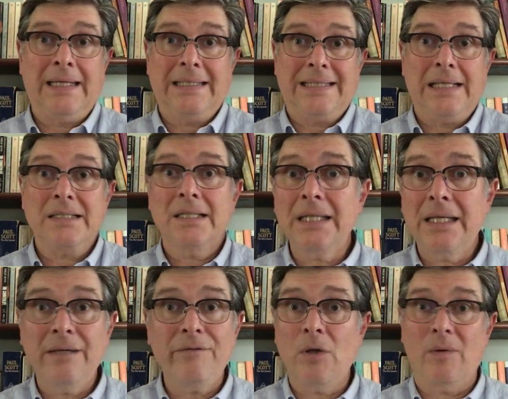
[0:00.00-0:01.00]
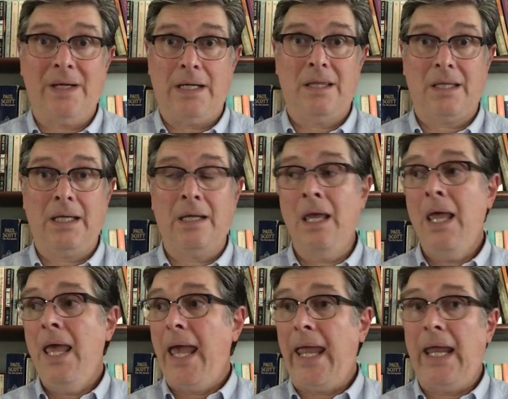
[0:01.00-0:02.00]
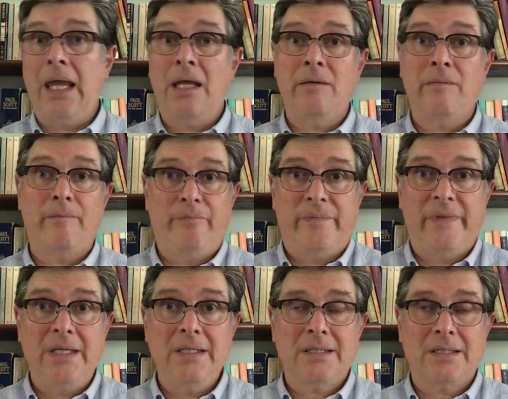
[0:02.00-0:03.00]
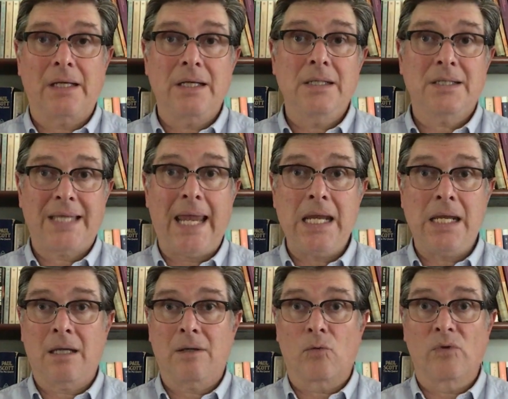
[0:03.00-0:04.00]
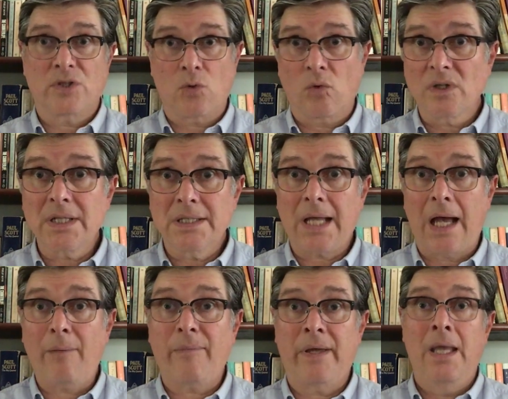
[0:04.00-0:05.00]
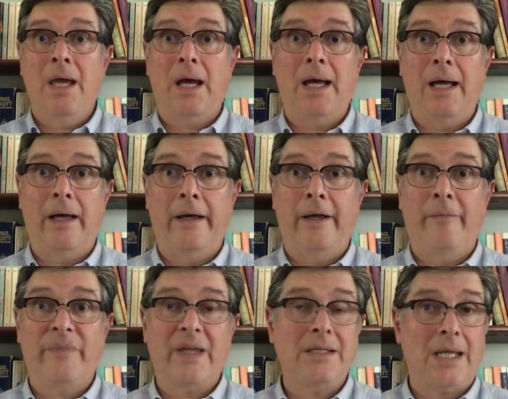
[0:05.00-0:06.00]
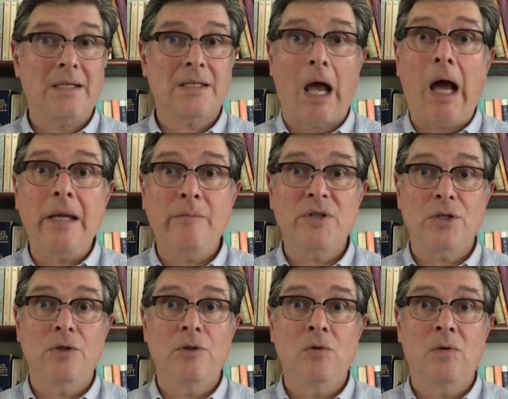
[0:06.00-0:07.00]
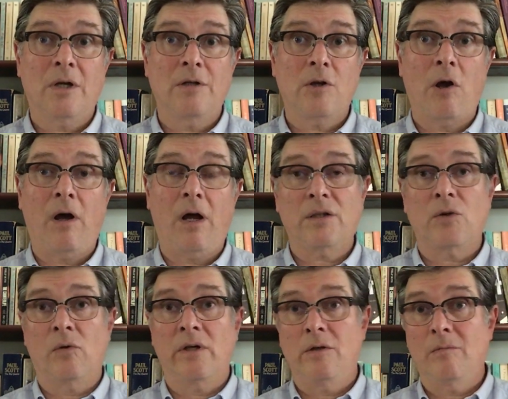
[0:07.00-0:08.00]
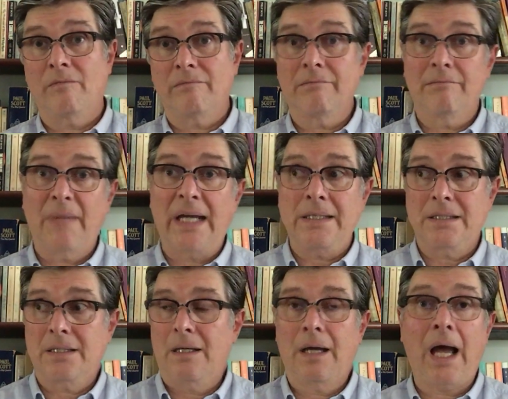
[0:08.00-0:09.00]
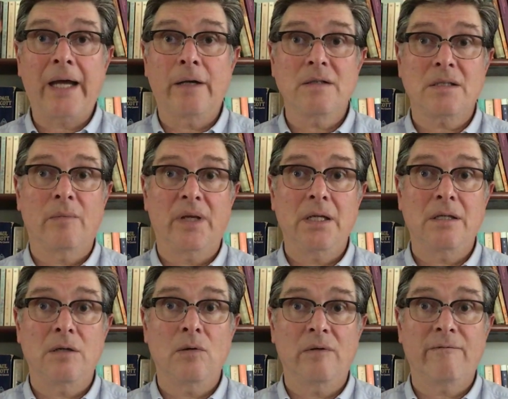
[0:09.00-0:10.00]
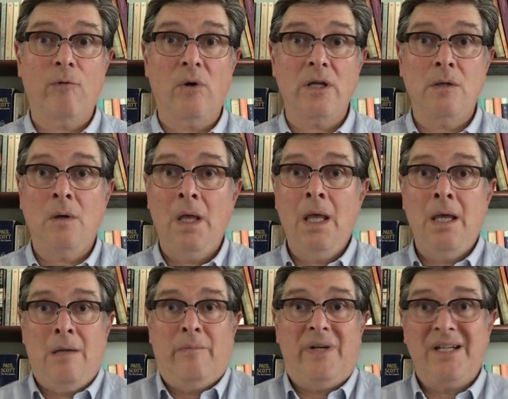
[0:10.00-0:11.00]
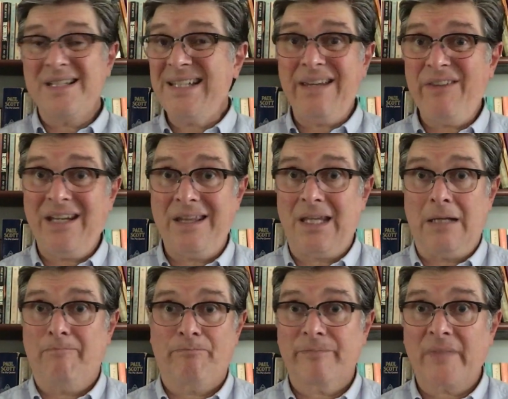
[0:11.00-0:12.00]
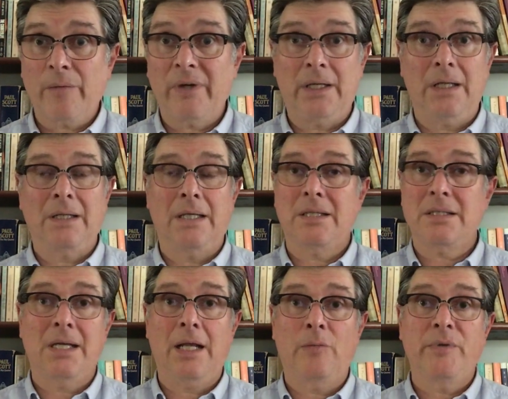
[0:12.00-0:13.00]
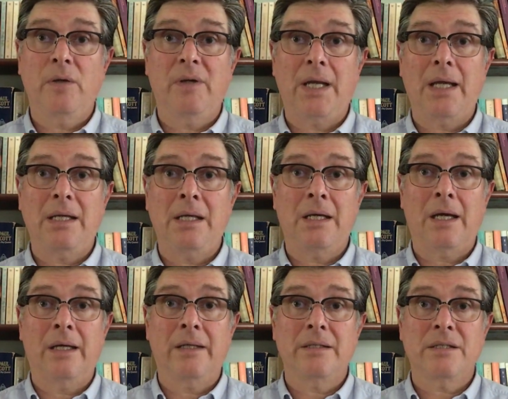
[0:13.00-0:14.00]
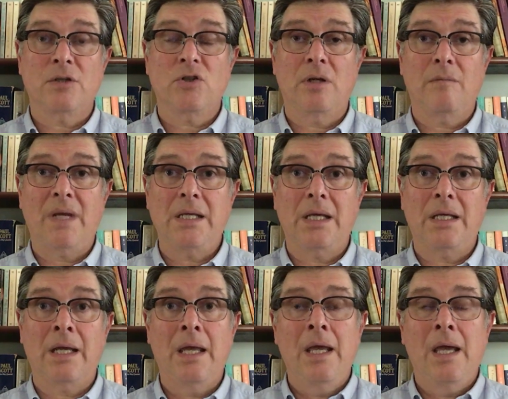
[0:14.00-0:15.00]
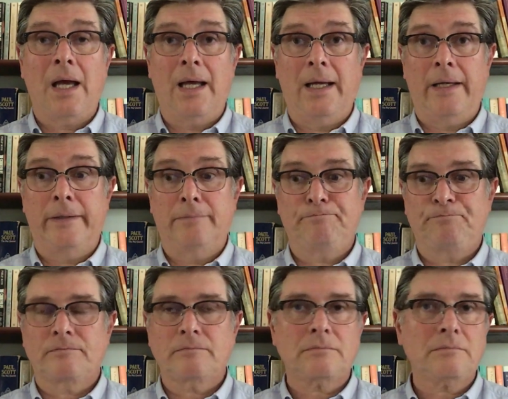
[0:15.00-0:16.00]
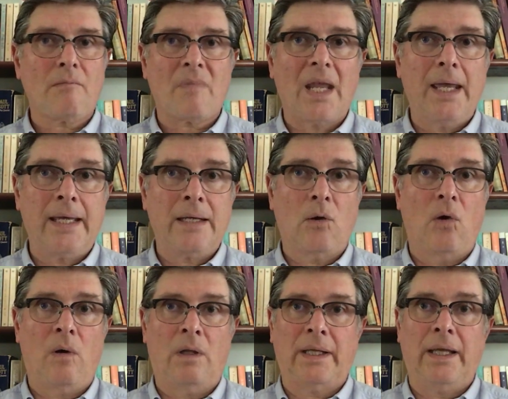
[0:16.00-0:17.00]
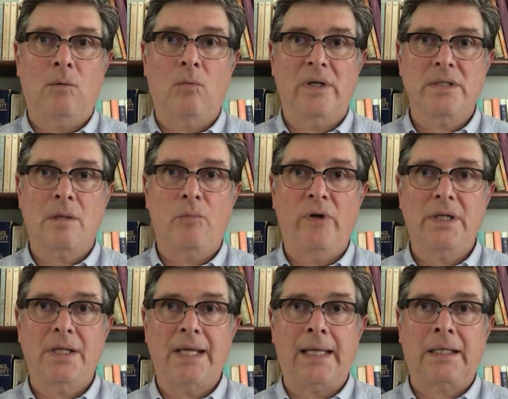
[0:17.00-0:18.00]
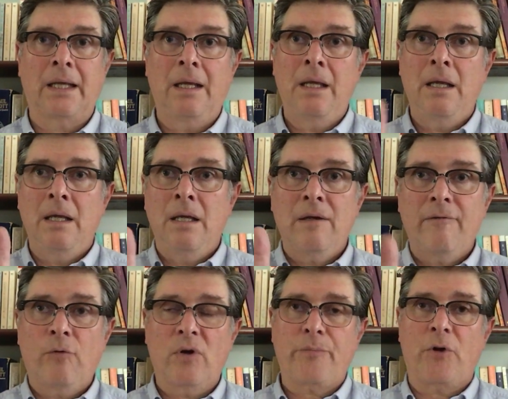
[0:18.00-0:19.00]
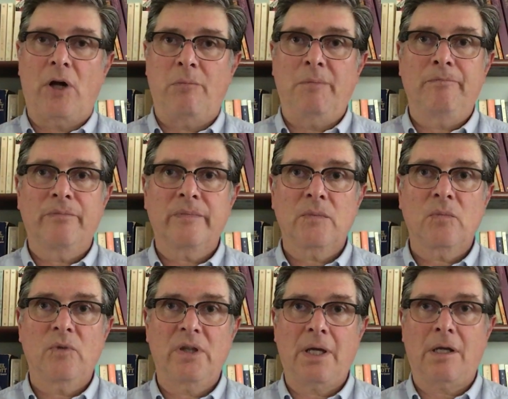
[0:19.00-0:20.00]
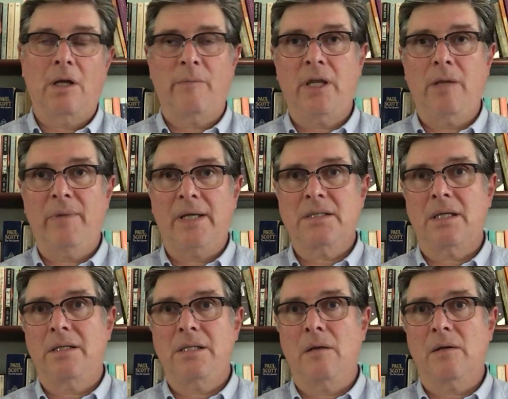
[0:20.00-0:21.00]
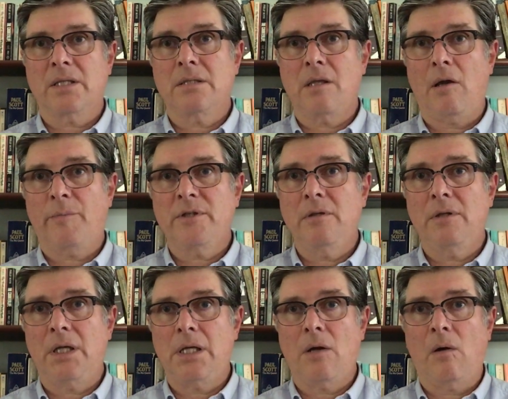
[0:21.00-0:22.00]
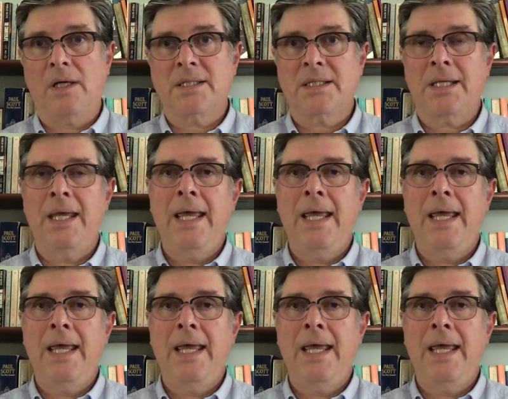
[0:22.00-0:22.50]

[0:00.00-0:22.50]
It doesn't give you anything. And these studies take resources up. They take time to concoct, or you might hire somebody to do it for you, but it doesn't give you anything, right? It doesn't help you in any decision making at all. And what is the point of that? Fourth problem with economic impact studies of the arts is the opportunity cost.